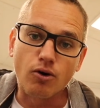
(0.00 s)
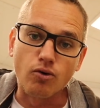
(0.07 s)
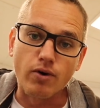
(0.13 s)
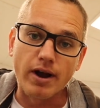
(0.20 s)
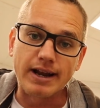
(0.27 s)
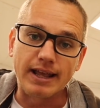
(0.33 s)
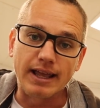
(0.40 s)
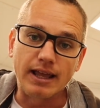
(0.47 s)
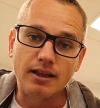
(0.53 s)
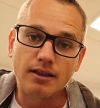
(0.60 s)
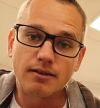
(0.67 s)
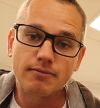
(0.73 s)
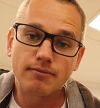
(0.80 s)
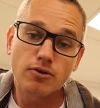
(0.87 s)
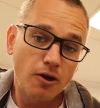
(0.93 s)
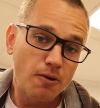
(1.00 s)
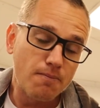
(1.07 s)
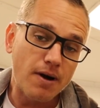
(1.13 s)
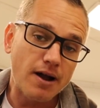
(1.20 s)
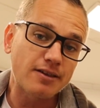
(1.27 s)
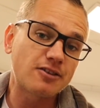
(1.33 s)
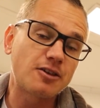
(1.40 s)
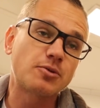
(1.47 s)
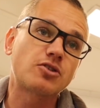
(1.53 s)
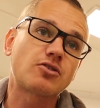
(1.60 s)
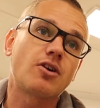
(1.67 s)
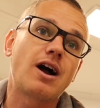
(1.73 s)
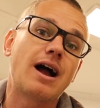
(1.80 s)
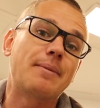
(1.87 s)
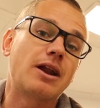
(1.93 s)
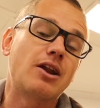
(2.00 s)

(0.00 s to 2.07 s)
already, you must subscribe.